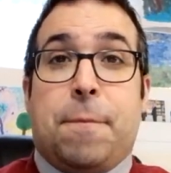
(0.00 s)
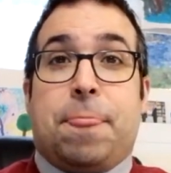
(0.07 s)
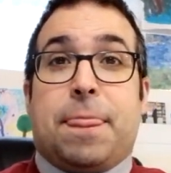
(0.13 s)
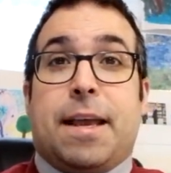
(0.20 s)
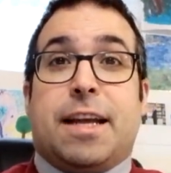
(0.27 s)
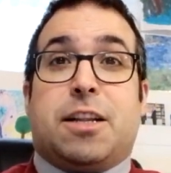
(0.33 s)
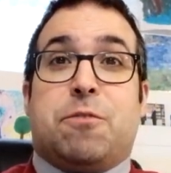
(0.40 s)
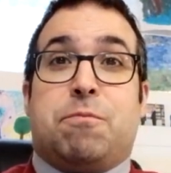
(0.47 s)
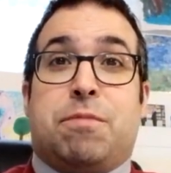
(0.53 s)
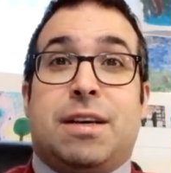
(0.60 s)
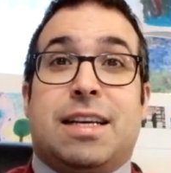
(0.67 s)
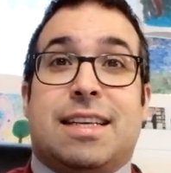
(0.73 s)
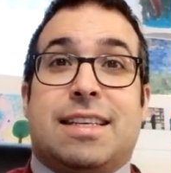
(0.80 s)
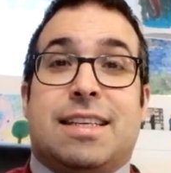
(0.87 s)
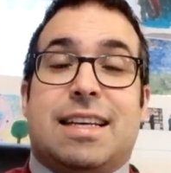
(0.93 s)
it
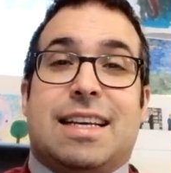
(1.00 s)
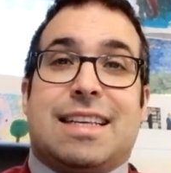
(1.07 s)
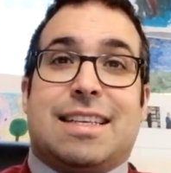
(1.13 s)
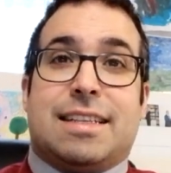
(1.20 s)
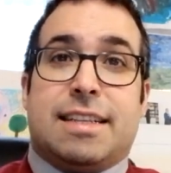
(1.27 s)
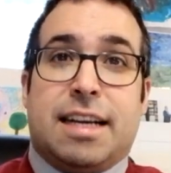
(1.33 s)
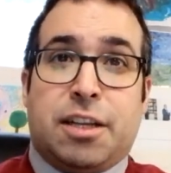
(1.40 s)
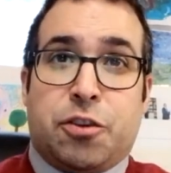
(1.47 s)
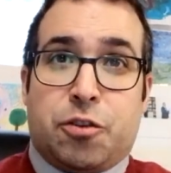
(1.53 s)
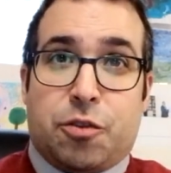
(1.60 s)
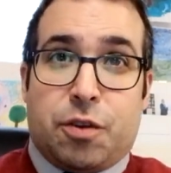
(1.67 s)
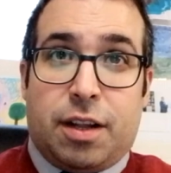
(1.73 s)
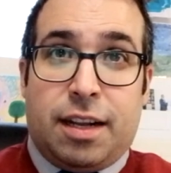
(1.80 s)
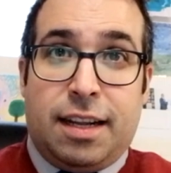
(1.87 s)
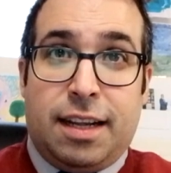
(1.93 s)
appears as
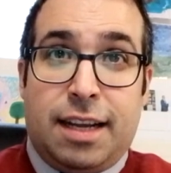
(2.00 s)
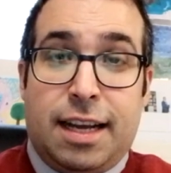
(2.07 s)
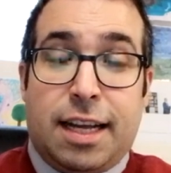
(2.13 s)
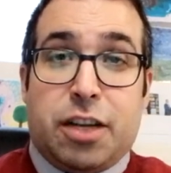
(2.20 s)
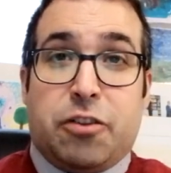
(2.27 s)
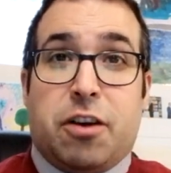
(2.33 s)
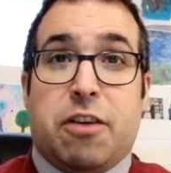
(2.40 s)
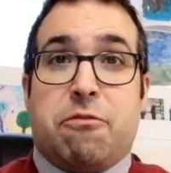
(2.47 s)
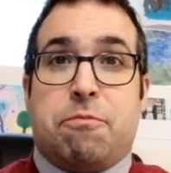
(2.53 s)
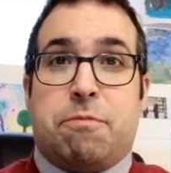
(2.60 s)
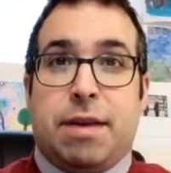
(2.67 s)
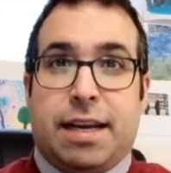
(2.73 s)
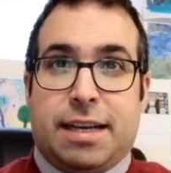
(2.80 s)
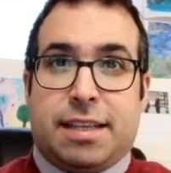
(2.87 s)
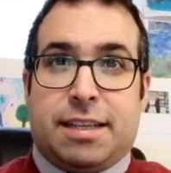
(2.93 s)
natural to have
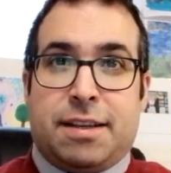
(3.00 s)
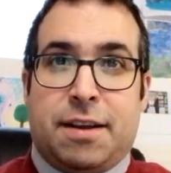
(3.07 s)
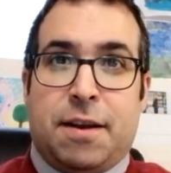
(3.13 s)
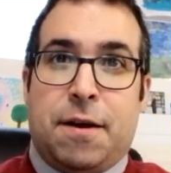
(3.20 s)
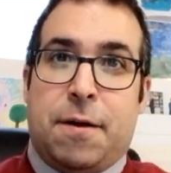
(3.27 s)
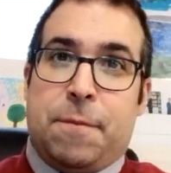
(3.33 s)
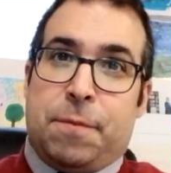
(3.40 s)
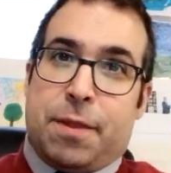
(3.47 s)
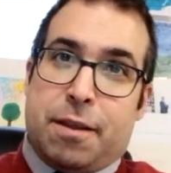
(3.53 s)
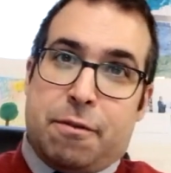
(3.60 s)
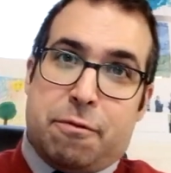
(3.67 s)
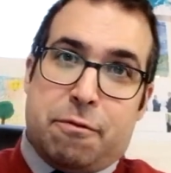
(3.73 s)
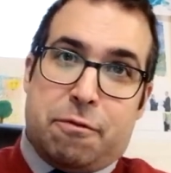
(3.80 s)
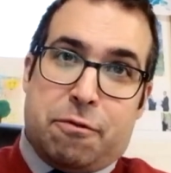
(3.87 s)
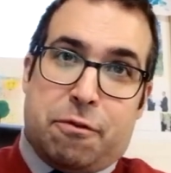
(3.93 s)
picked
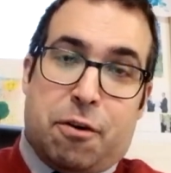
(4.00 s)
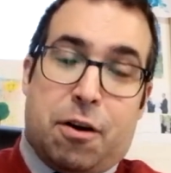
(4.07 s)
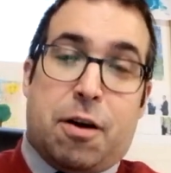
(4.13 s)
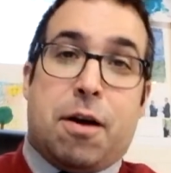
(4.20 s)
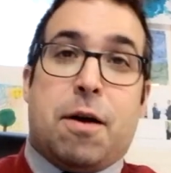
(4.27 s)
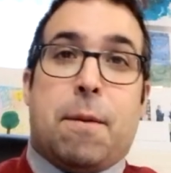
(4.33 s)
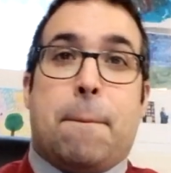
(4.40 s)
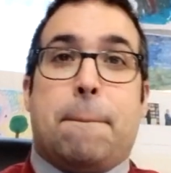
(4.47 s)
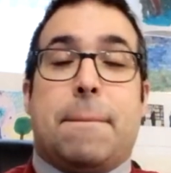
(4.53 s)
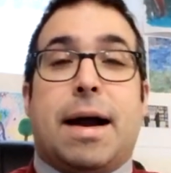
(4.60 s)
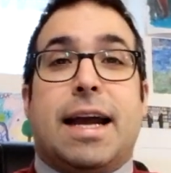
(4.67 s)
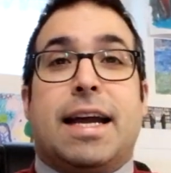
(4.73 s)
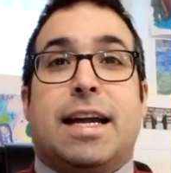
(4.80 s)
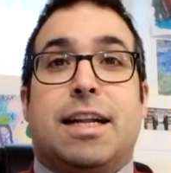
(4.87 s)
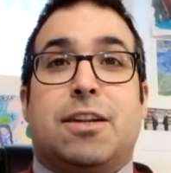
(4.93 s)
for
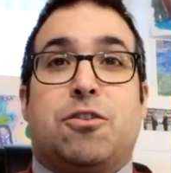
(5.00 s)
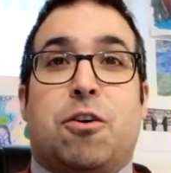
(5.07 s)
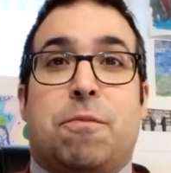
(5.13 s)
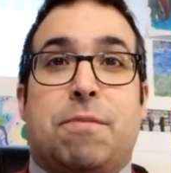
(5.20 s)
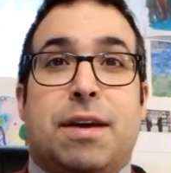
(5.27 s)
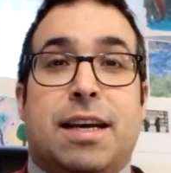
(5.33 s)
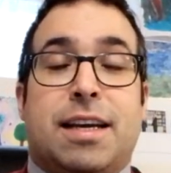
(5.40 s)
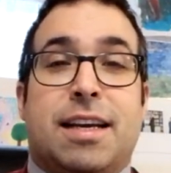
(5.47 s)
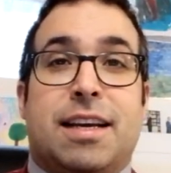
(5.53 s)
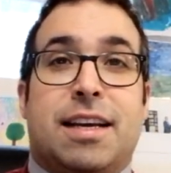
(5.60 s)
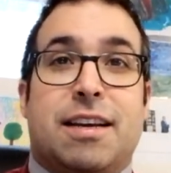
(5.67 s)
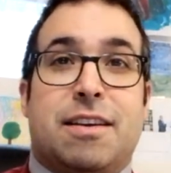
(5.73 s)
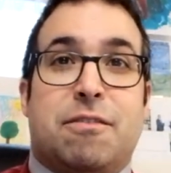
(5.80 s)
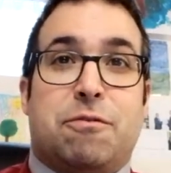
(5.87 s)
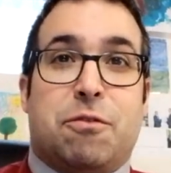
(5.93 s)
my topic
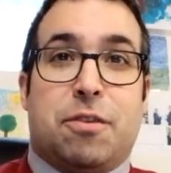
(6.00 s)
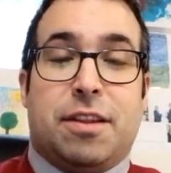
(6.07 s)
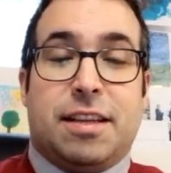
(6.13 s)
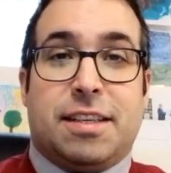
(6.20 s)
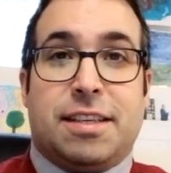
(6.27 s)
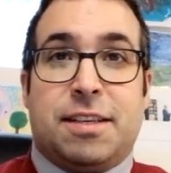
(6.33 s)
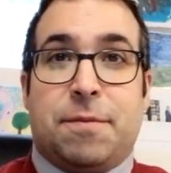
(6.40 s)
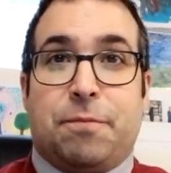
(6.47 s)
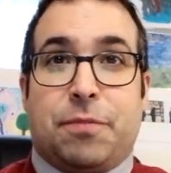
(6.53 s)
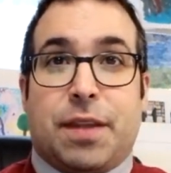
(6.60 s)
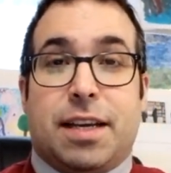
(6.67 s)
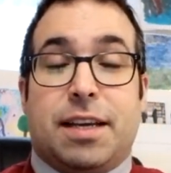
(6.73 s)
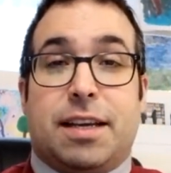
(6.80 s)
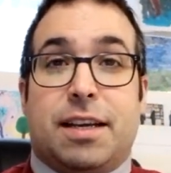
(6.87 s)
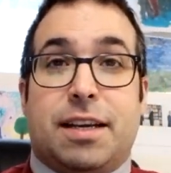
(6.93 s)
for this
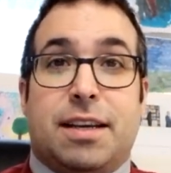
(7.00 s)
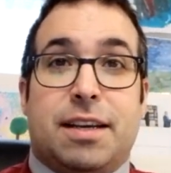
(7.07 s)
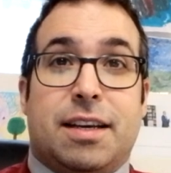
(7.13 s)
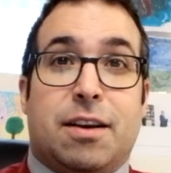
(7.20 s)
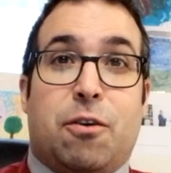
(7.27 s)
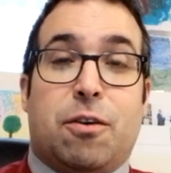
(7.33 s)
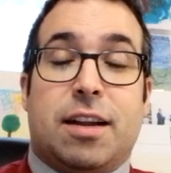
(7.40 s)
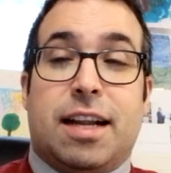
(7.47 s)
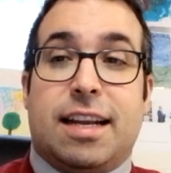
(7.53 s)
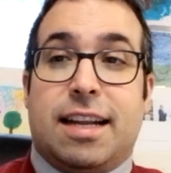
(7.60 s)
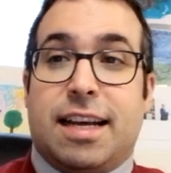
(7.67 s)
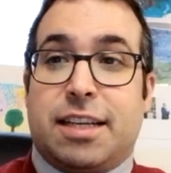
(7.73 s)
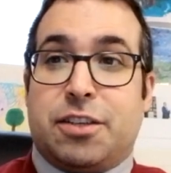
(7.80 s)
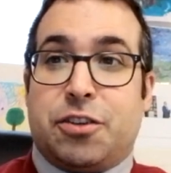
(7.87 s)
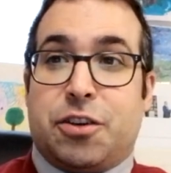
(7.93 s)
online
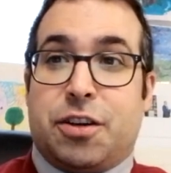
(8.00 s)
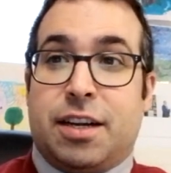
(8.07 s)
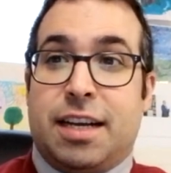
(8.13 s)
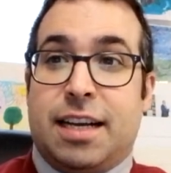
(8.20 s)
lecture